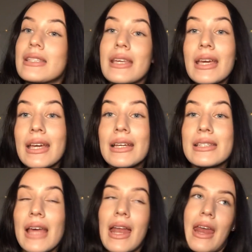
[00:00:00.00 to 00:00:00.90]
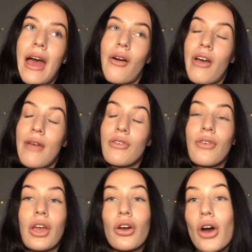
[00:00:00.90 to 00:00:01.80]
is and how
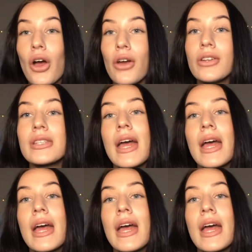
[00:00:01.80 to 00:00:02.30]
everything goes.